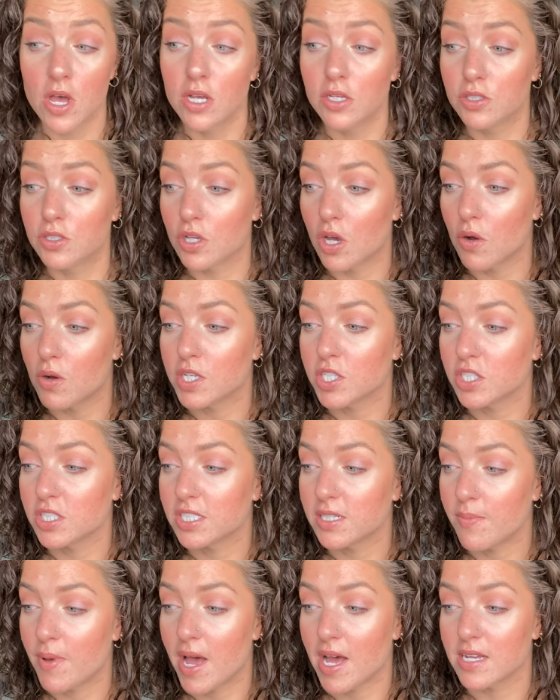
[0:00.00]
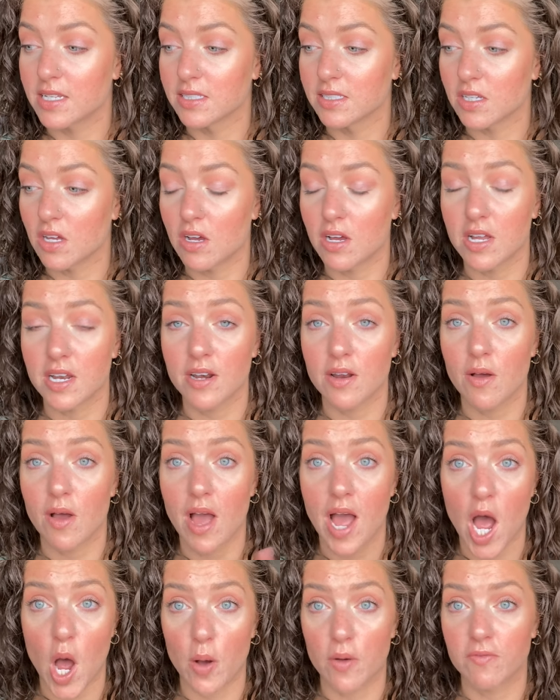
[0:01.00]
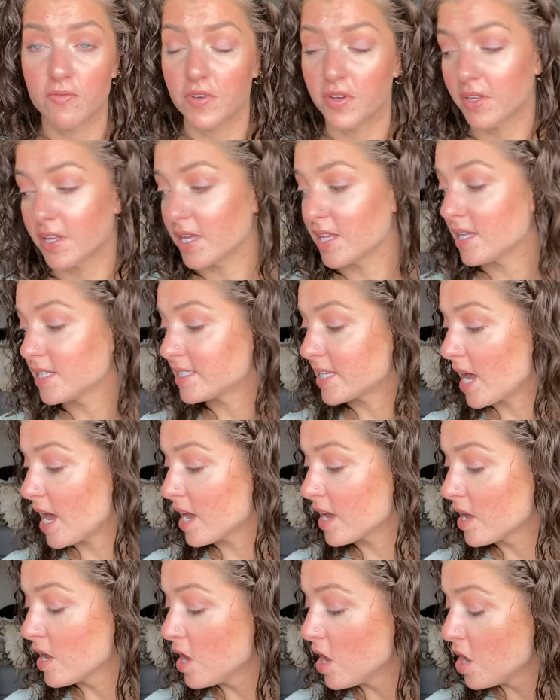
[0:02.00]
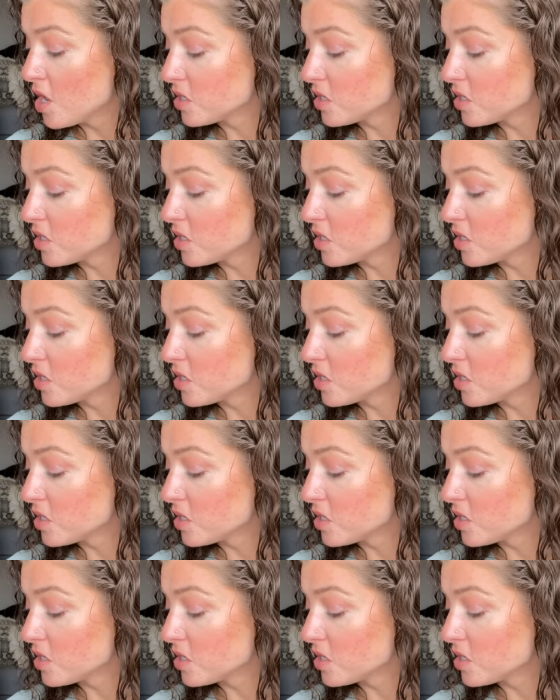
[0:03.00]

So it just depends on how I'm feeling on a day.